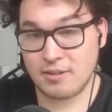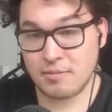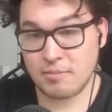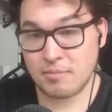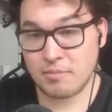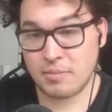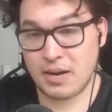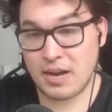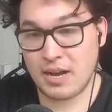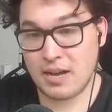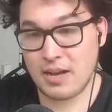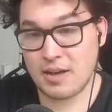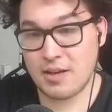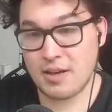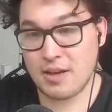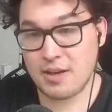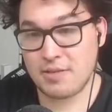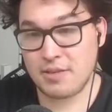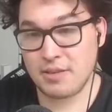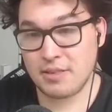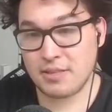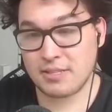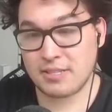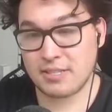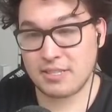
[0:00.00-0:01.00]
But I
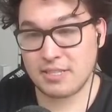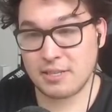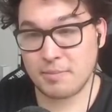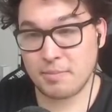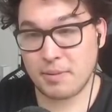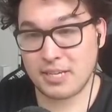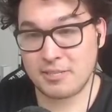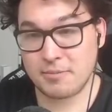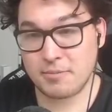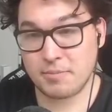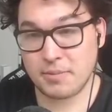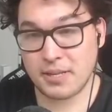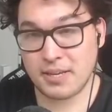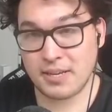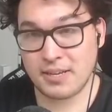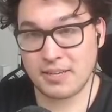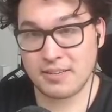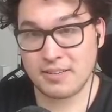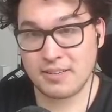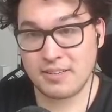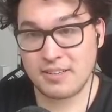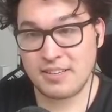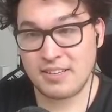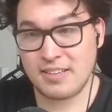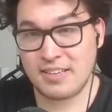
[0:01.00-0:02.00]
think this is the best play.
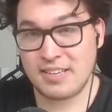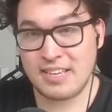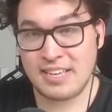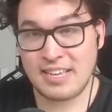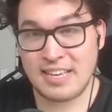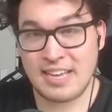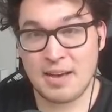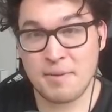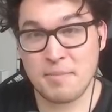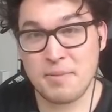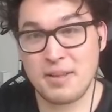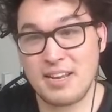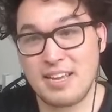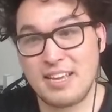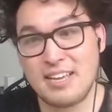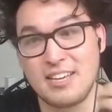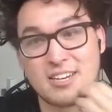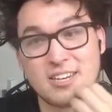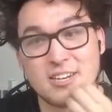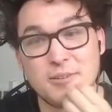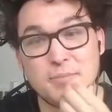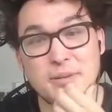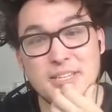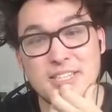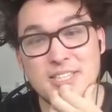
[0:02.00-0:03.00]
I mean, he
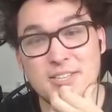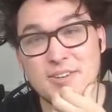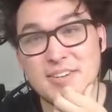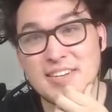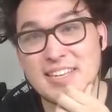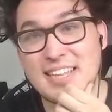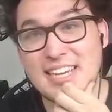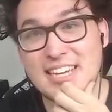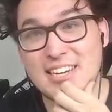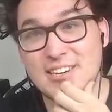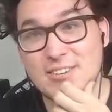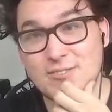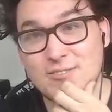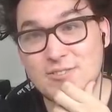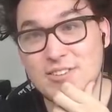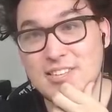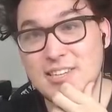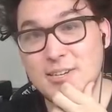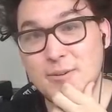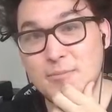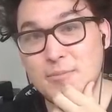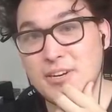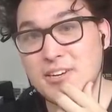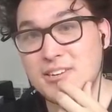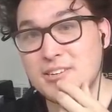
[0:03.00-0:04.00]
could be doing like a
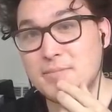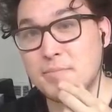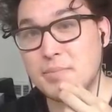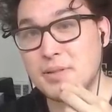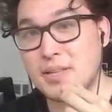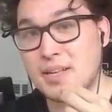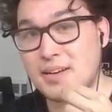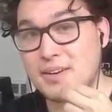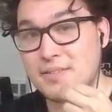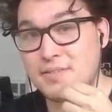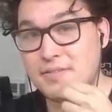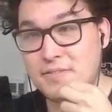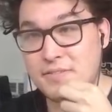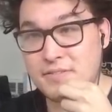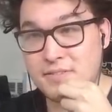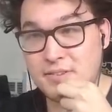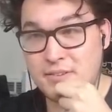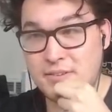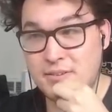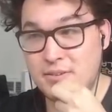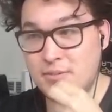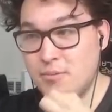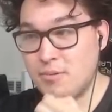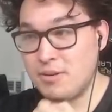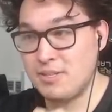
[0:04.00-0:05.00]
really weird bluff
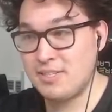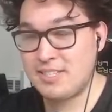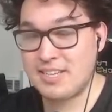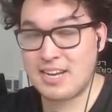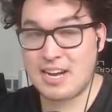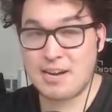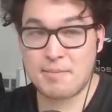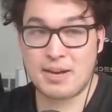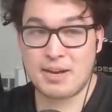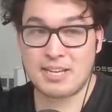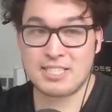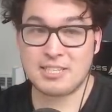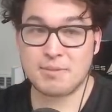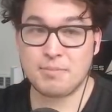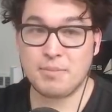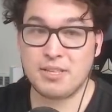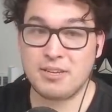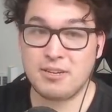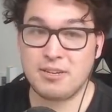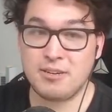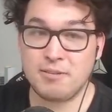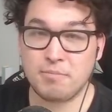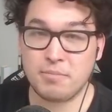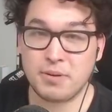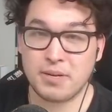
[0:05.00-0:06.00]
where it's not Mask
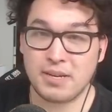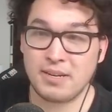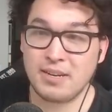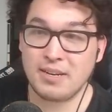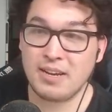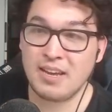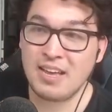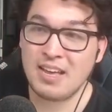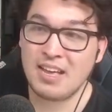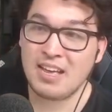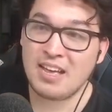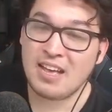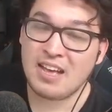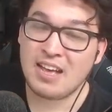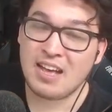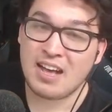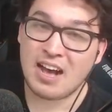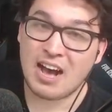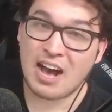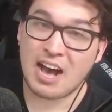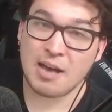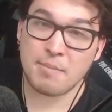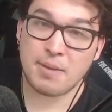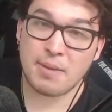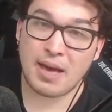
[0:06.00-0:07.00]
Mother, but
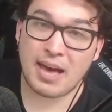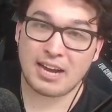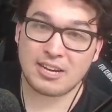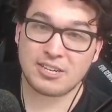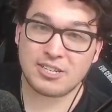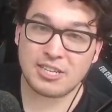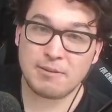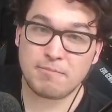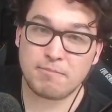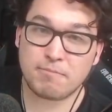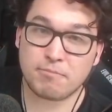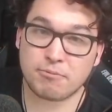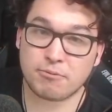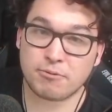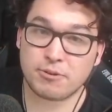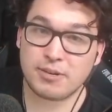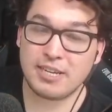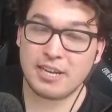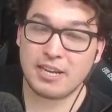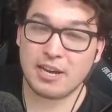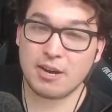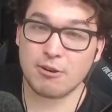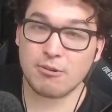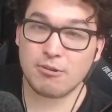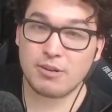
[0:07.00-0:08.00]
I'm actually
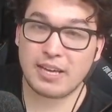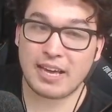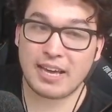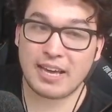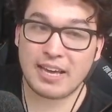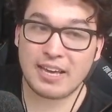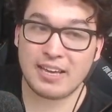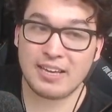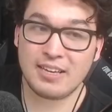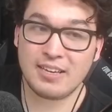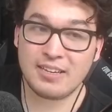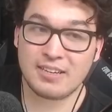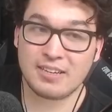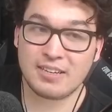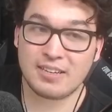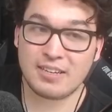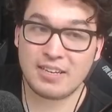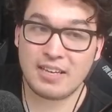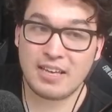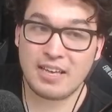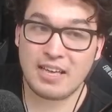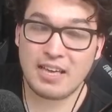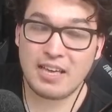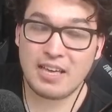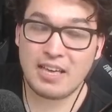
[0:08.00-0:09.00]
pretty okay
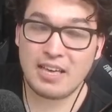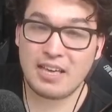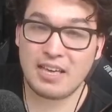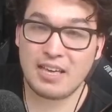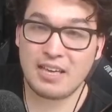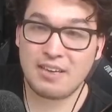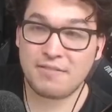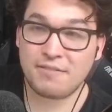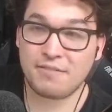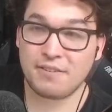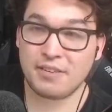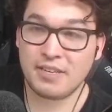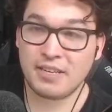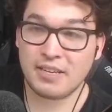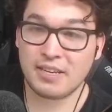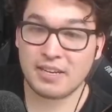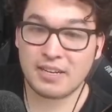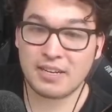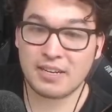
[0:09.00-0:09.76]
if he